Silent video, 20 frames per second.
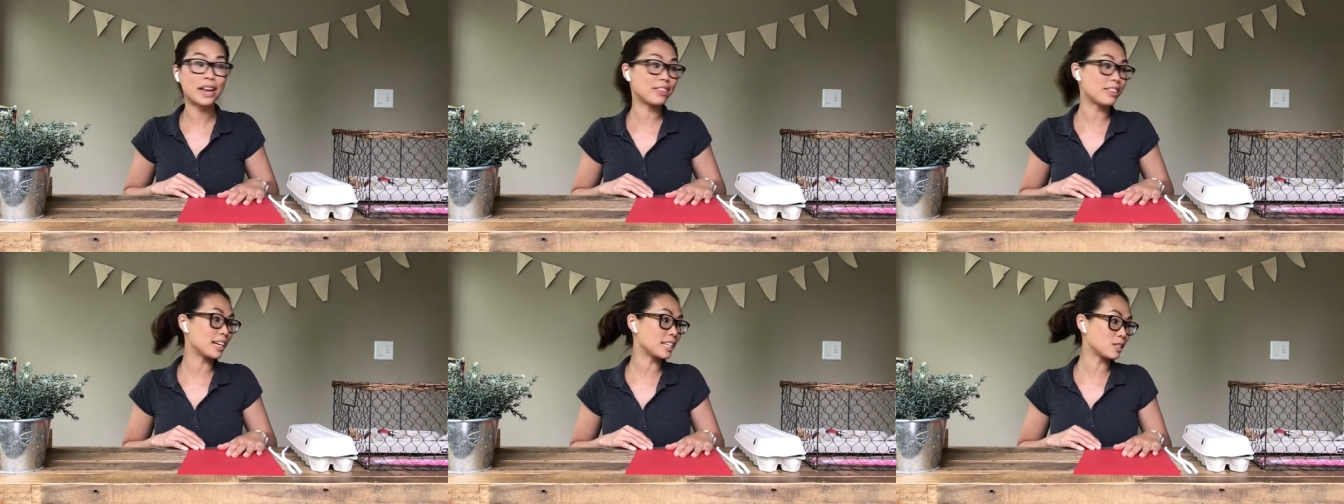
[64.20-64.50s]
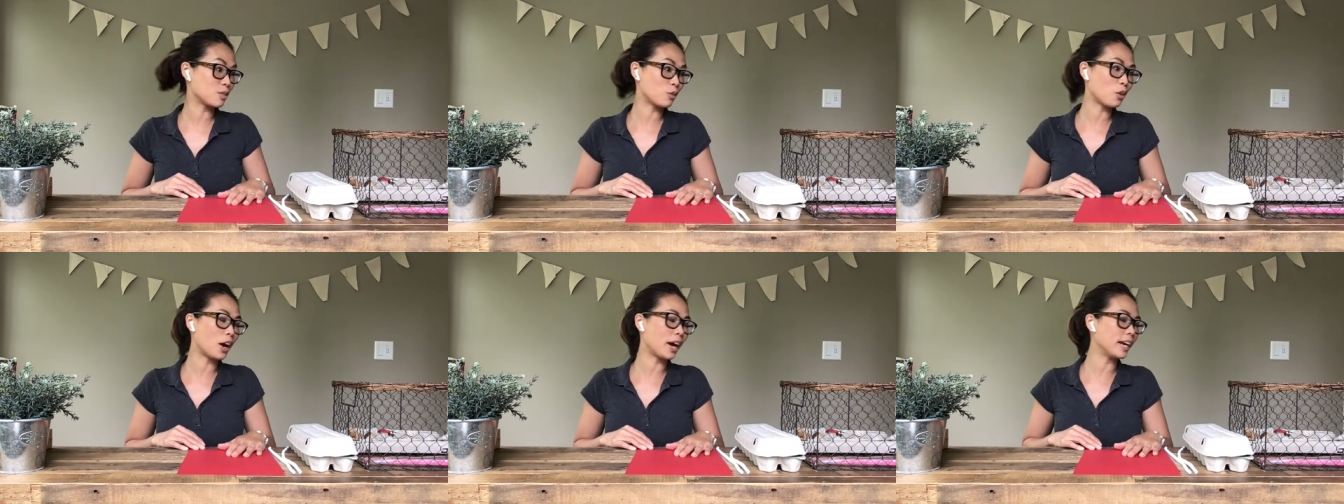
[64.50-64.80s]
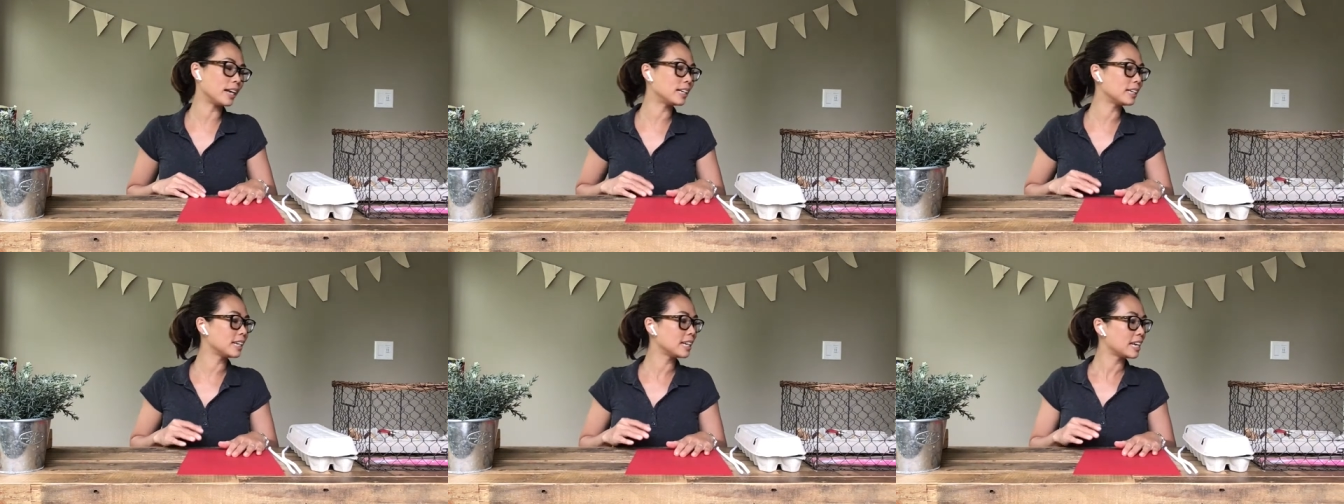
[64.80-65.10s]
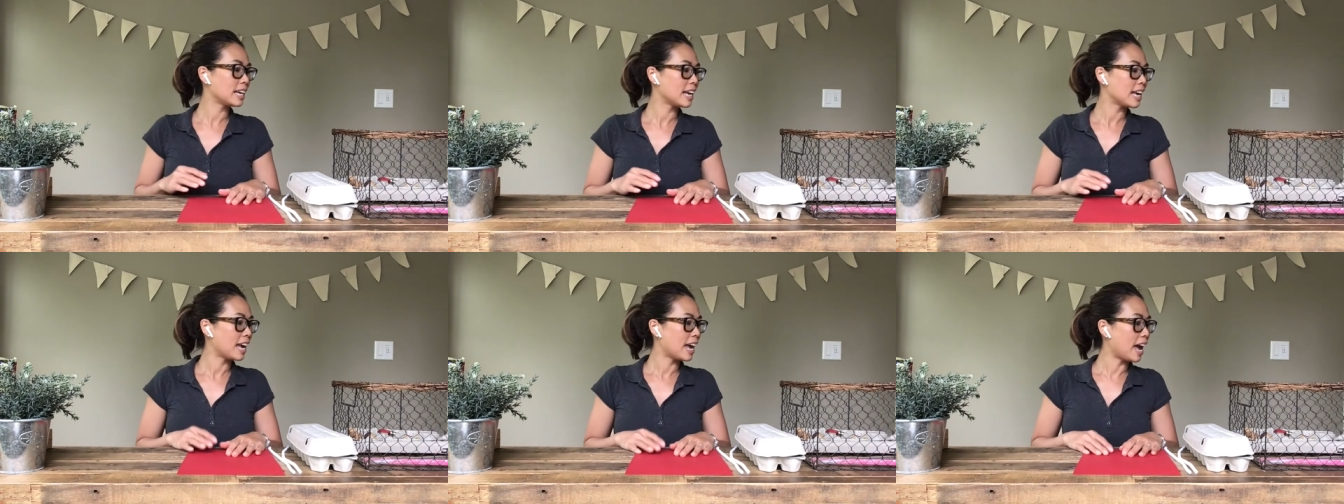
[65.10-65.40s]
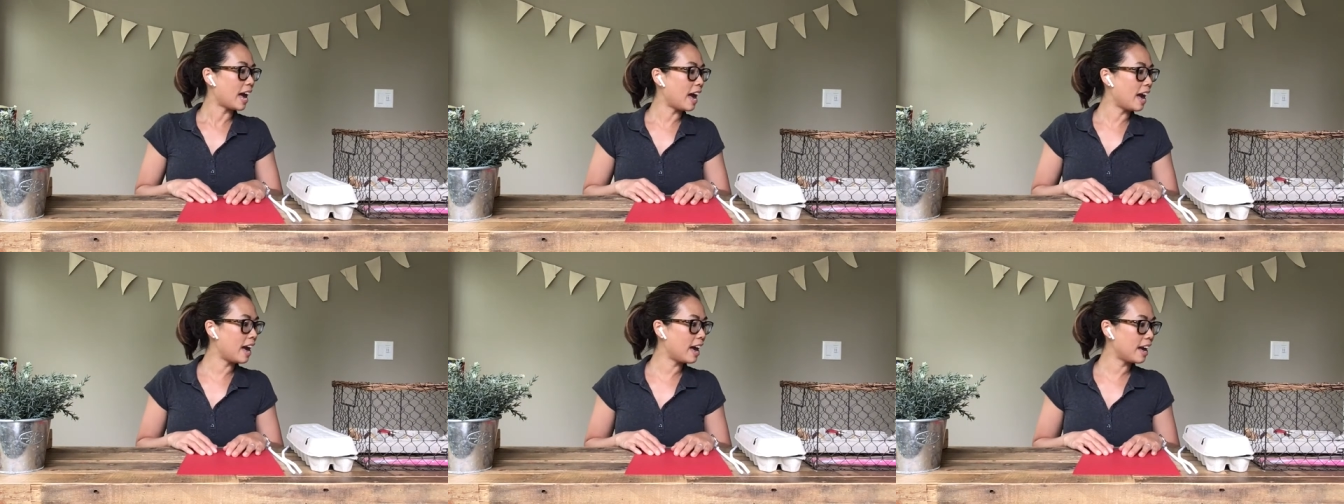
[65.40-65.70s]
that's fine.
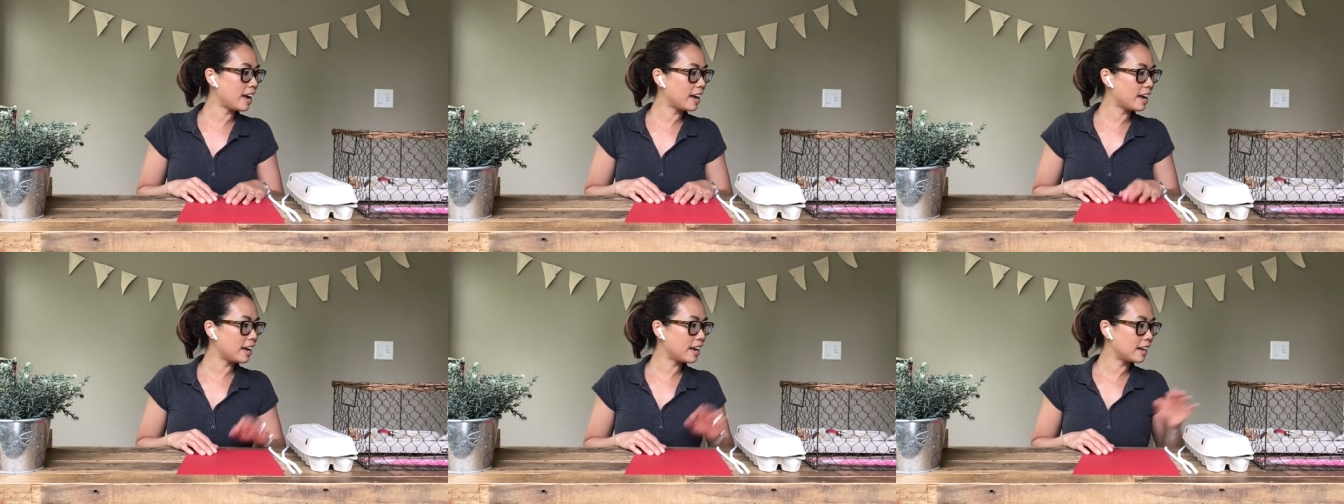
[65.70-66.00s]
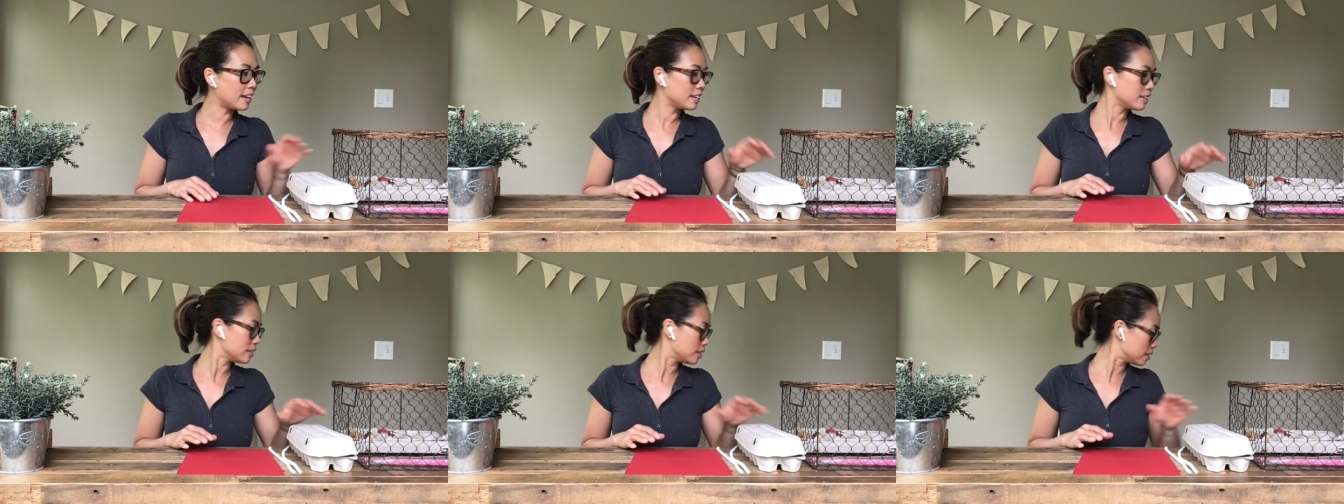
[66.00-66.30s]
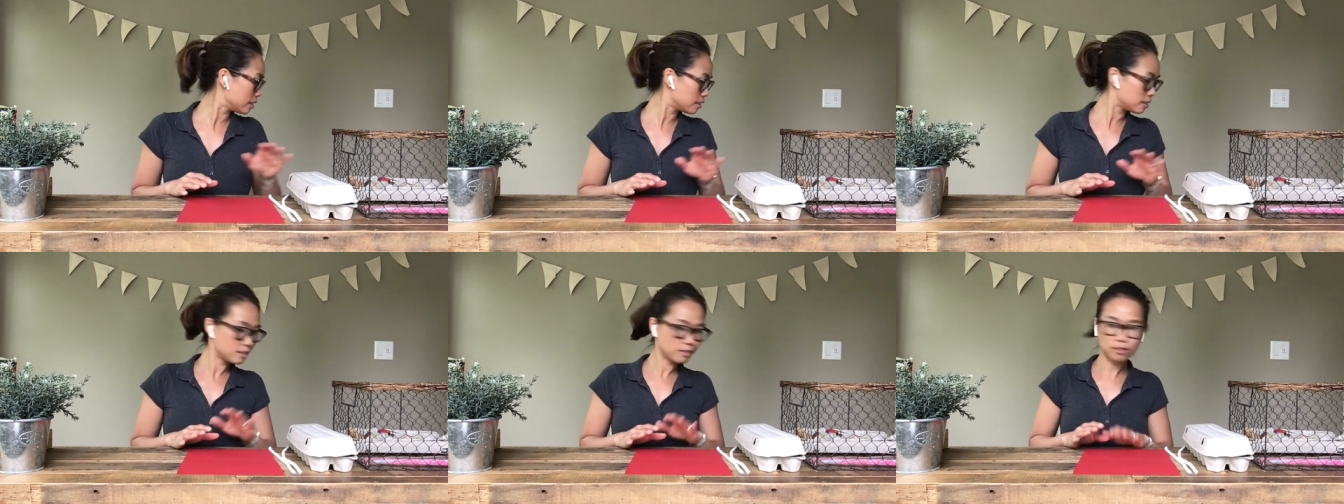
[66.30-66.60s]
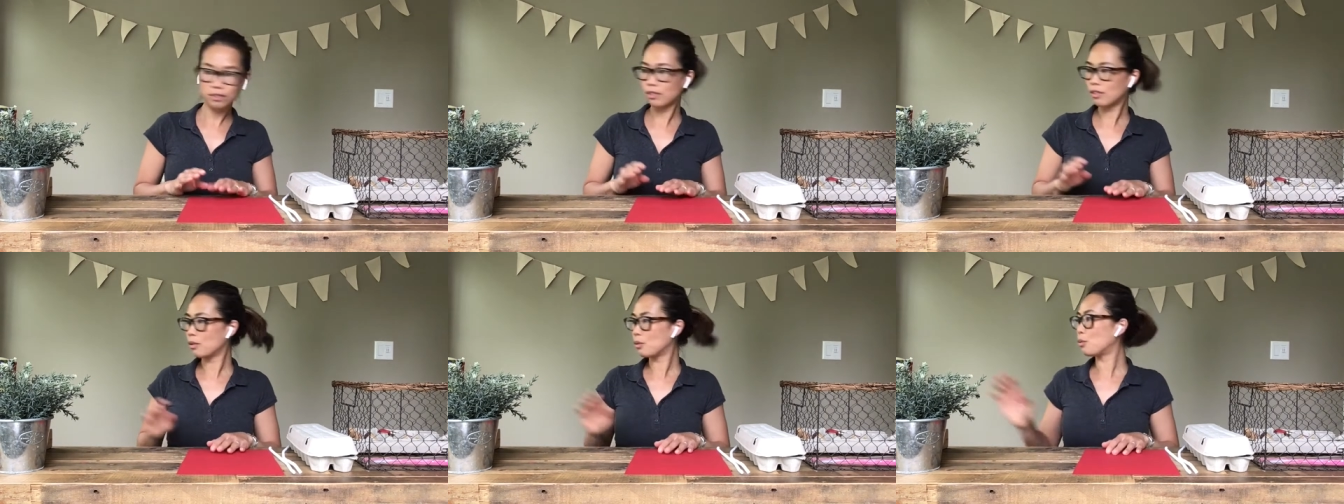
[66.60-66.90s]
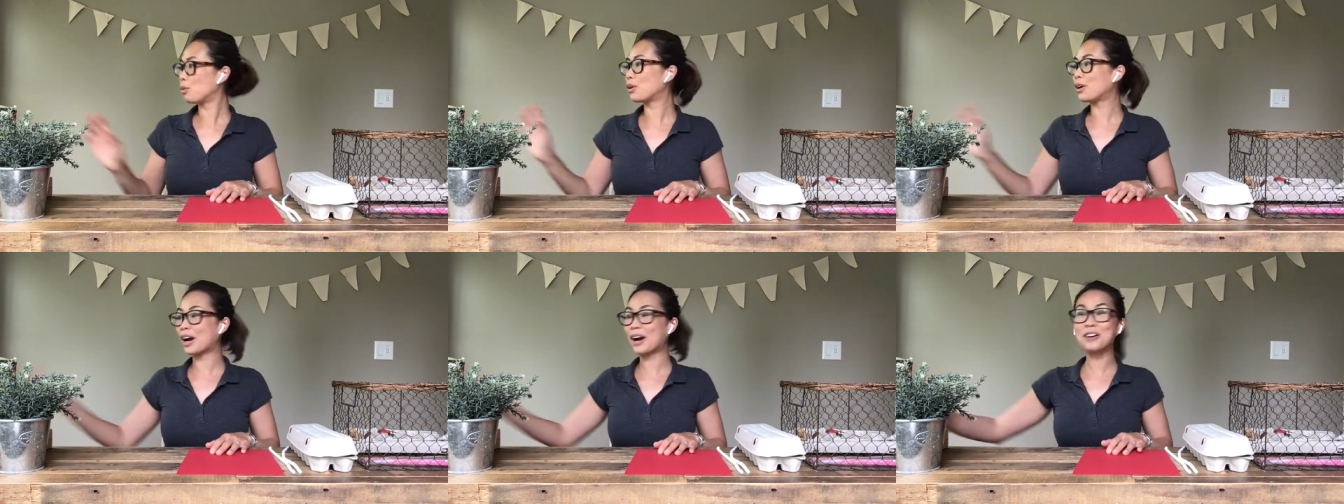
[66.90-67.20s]
And
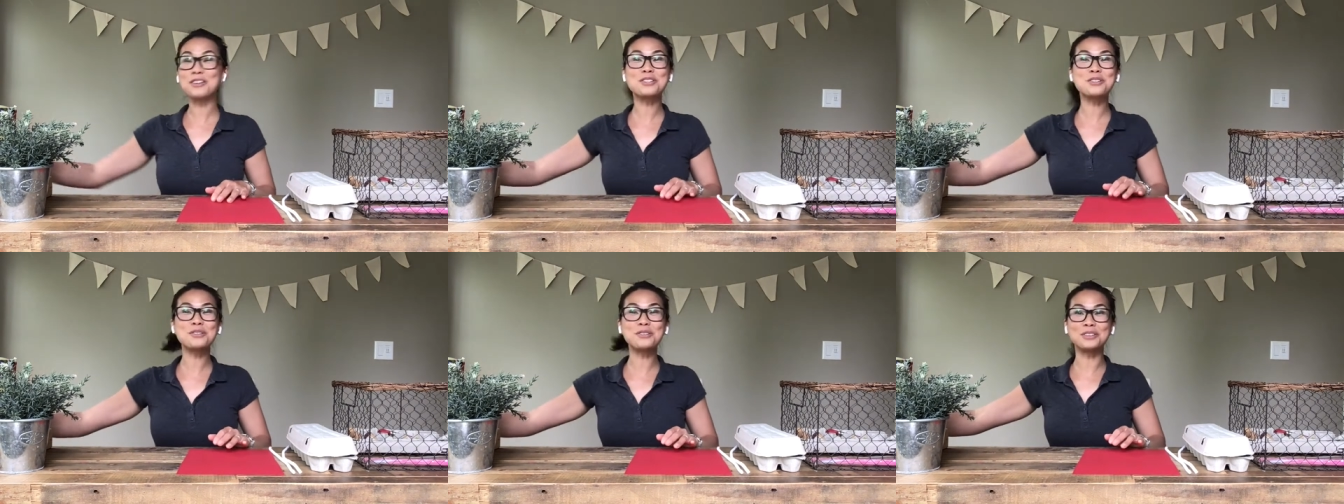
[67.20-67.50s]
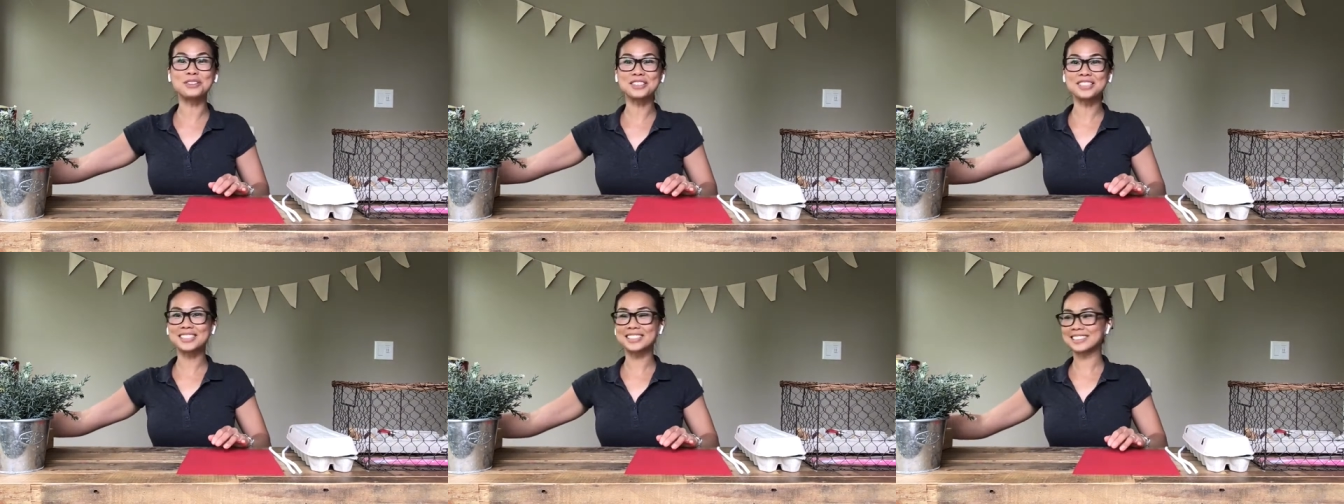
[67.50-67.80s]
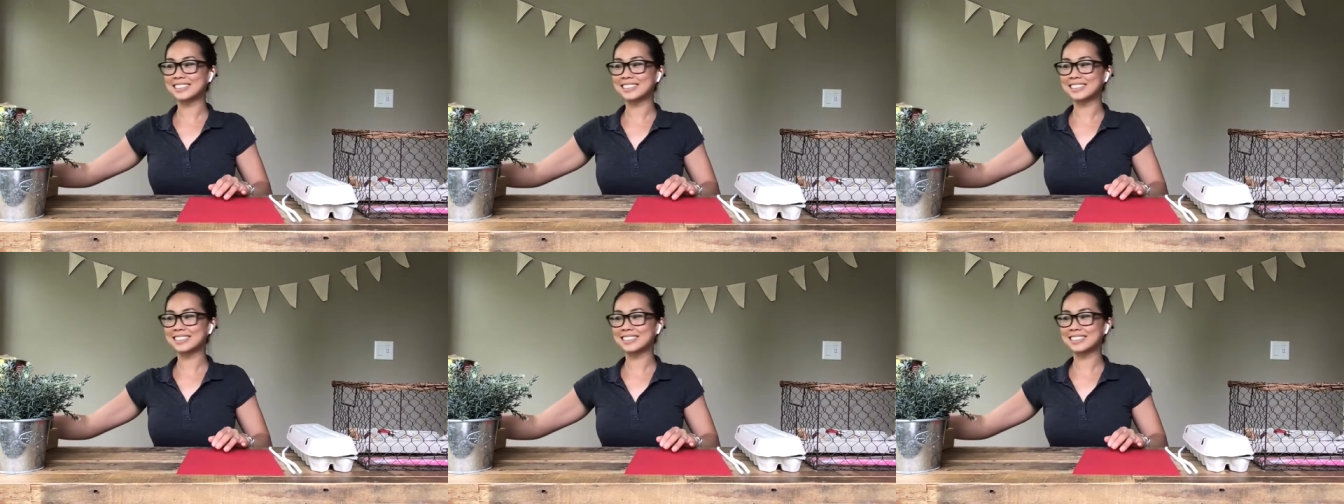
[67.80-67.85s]
our tools.